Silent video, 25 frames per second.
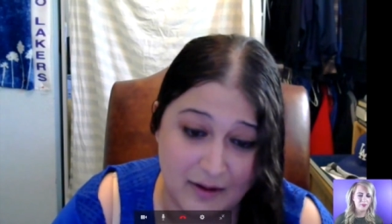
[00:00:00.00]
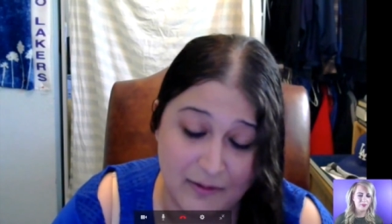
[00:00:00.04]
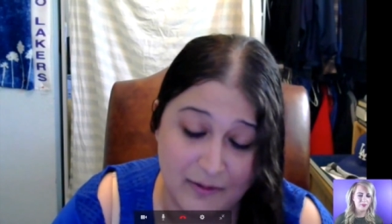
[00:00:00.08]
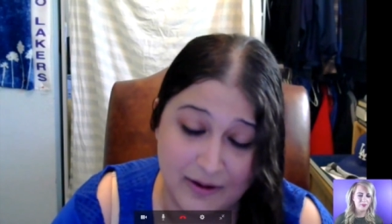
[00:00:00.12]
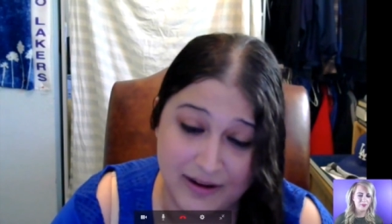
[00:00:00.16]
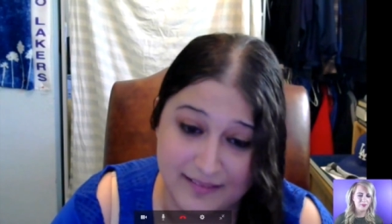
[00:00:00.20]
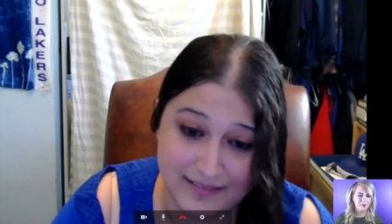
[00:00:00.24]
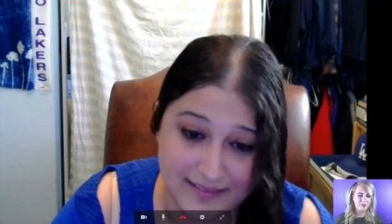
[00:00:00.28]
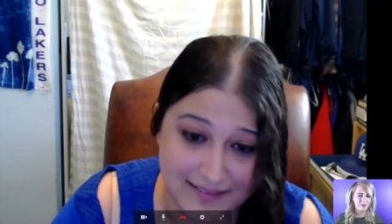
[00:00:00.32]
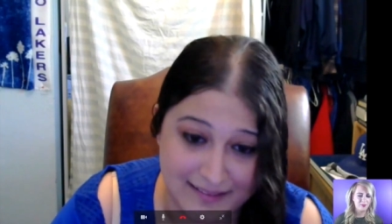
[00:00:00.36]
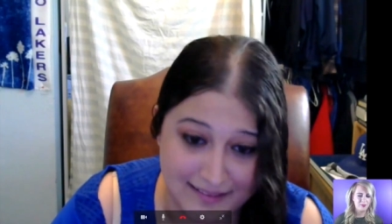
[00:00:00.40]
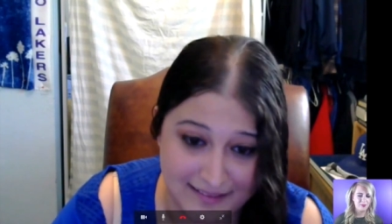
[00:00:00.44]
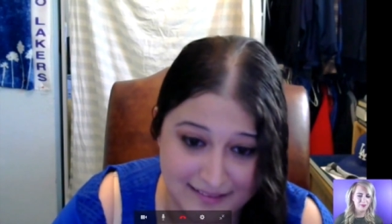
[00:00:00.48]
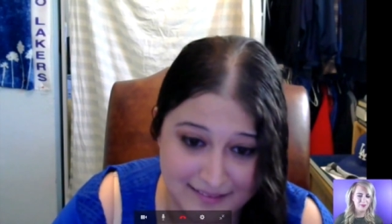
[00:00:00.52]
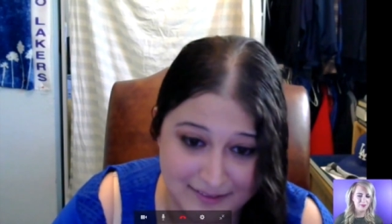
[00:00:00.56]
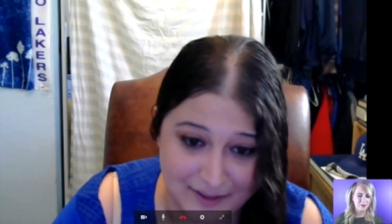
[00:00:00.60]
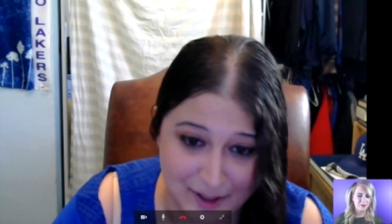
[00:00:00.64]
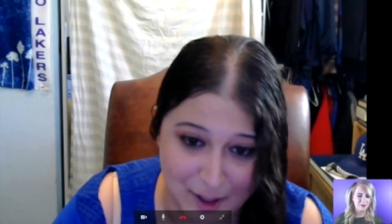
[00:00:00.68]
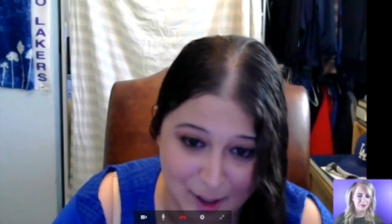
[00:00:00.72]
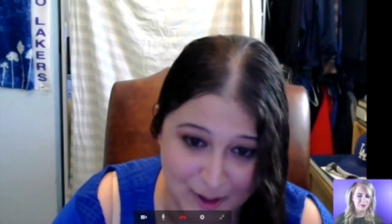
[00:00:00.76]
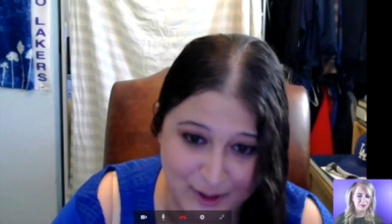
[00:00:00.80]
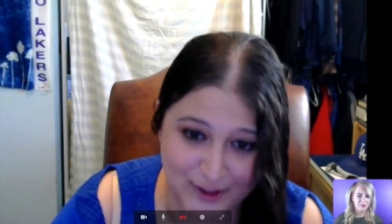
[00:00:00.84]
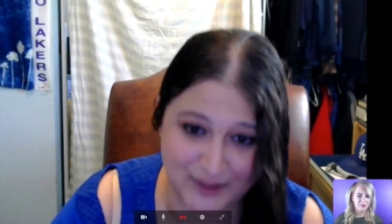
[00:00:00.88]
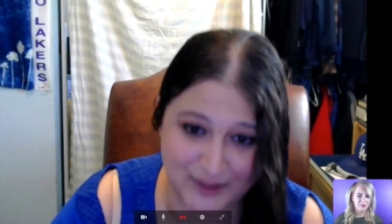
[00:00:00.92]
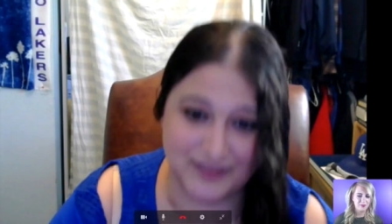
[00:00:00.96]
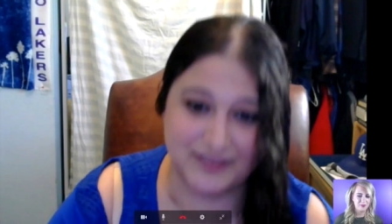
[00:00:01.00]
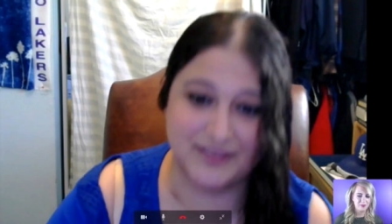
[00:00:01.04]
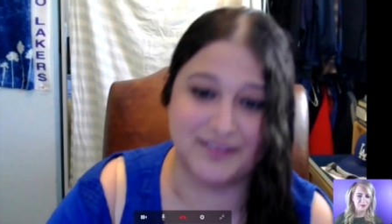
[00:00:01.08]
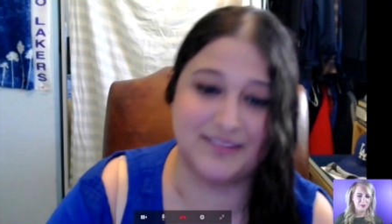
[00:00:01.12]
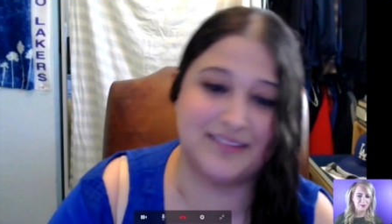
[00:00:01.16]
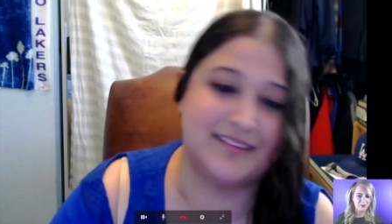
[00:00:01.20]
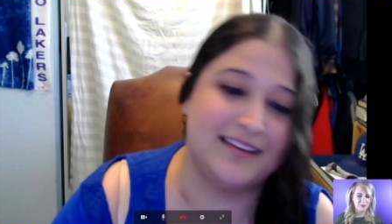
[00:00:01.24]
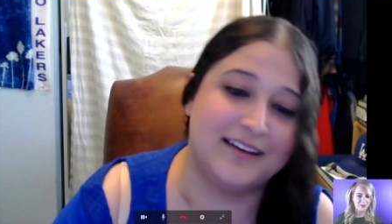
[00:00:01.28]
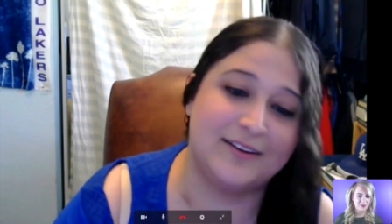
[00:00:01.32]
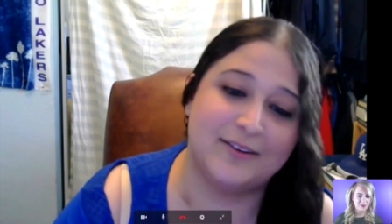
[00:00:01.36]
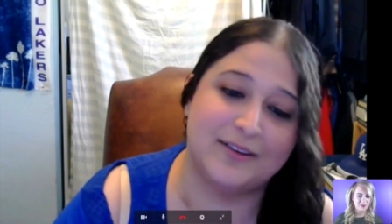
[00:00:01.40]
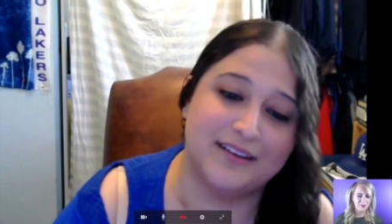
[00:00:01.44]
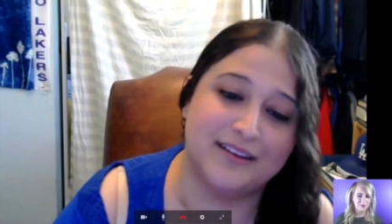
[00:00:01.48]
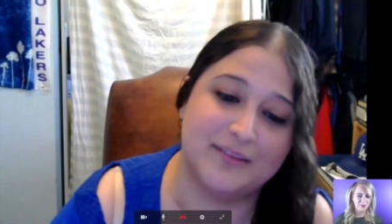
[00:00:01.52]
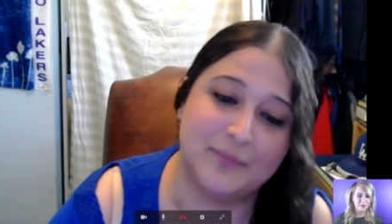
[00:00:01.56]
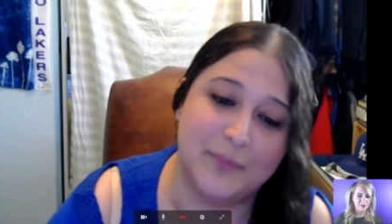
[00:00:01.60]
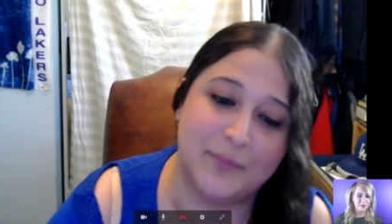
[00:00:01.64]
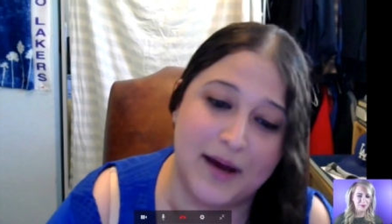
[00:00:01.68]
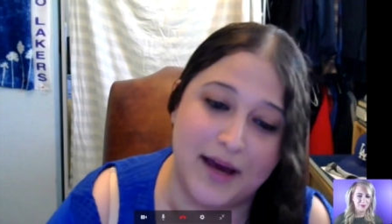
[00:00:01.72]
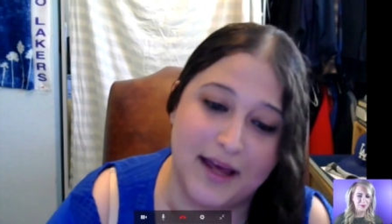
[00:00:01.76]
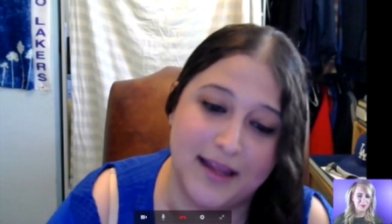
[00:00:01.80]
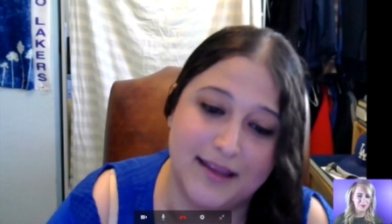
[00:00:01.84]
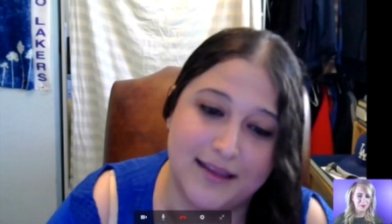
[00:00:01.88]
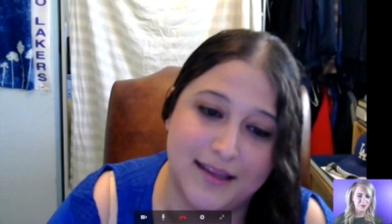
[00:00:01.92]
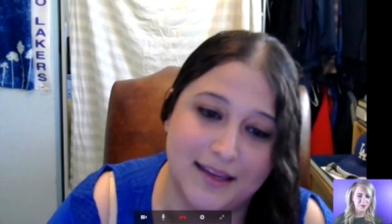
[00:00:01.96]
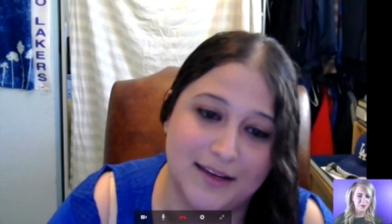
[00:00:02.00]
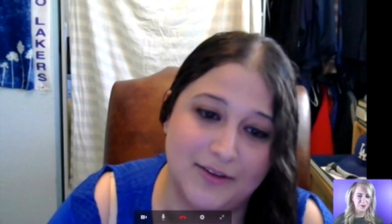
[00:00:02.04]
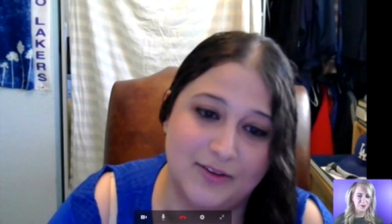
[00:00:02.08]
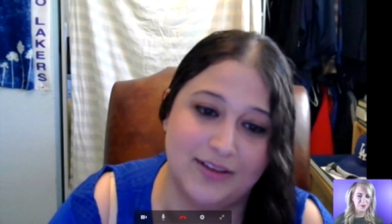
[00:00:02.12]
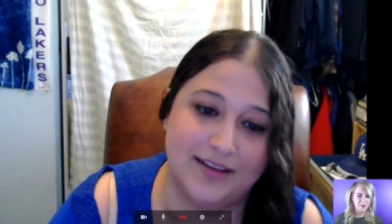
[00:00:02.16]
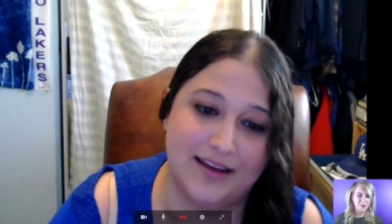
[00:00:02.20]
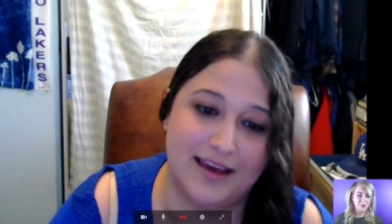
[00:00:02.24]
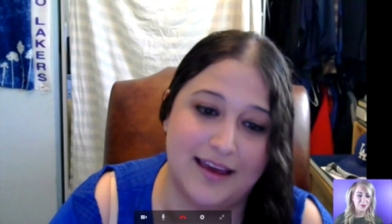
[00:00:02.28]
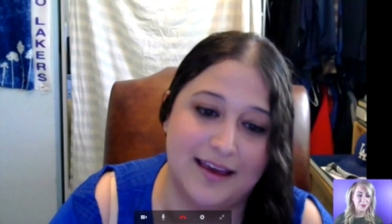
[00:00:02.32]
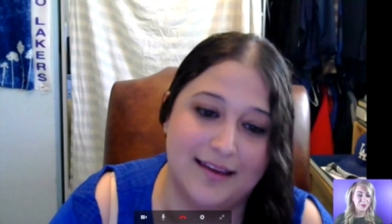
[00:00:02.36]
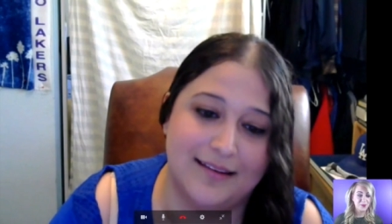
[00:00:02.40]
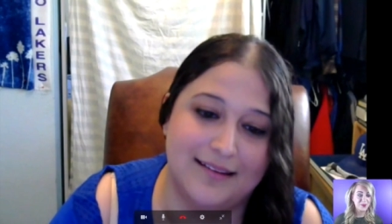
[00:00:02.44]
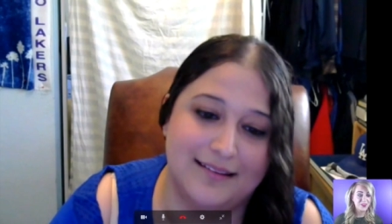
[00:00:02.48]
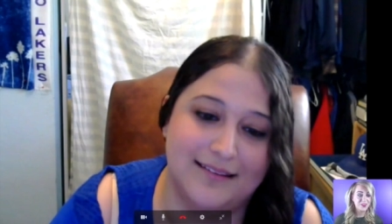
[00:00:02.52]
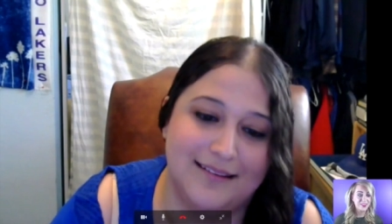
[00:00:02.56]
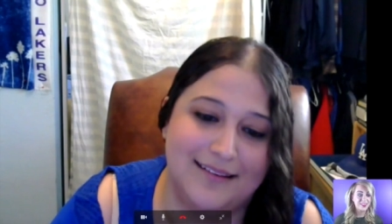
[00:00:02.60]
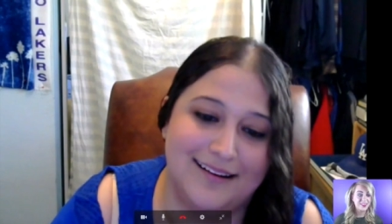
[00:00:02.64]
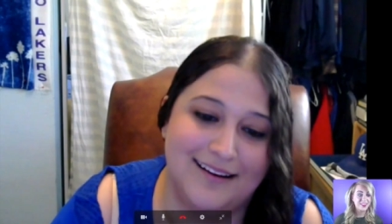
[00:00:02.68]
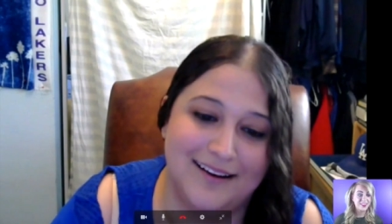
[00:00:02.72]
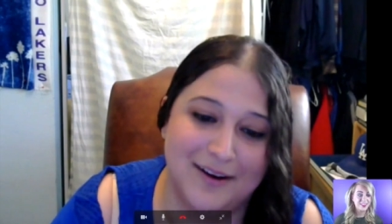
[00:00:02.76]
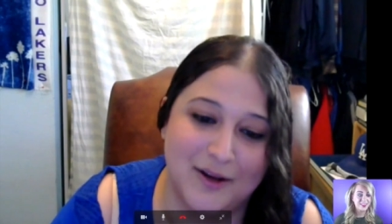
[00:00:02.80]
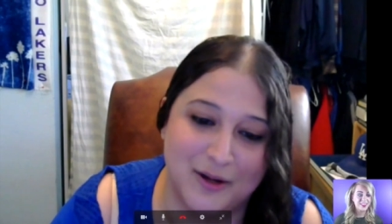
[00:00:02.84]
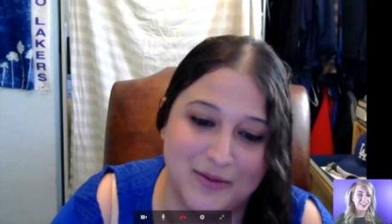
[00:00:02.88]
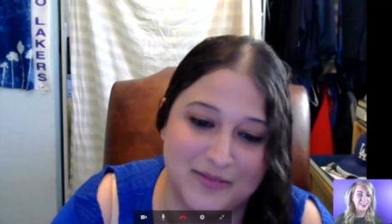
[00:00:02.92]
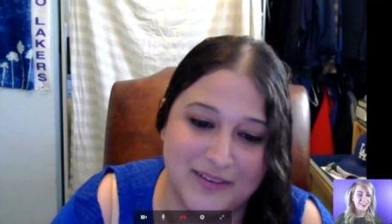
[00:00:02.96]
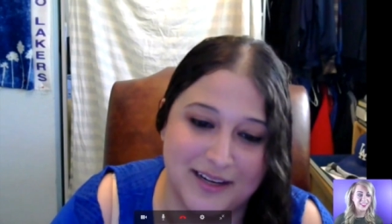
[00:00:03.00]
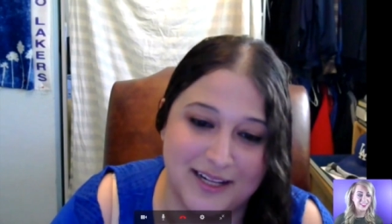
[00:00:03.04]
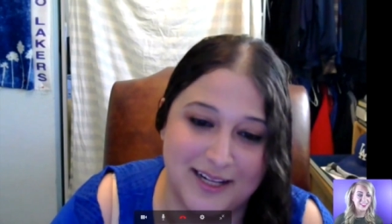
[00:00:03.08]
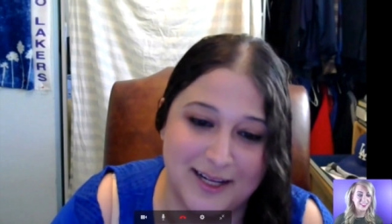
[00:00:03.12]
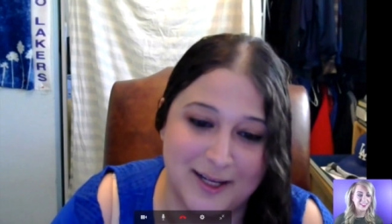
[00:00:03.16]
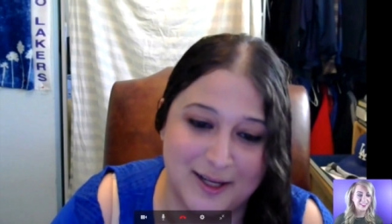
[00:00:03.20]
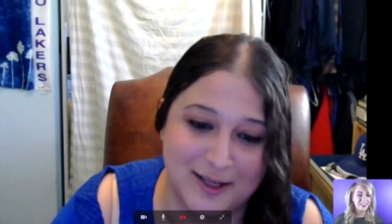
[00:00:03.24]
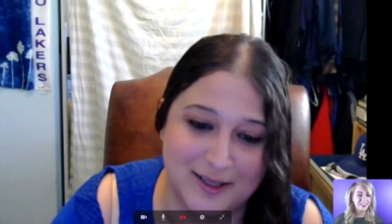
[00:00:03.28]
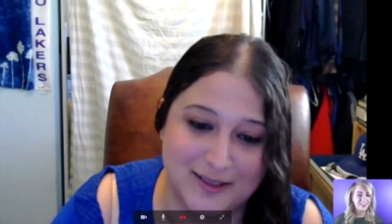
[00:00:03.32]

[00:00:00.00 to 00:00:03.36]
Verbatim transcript: I want to see Harker's secret spot that she had in her video.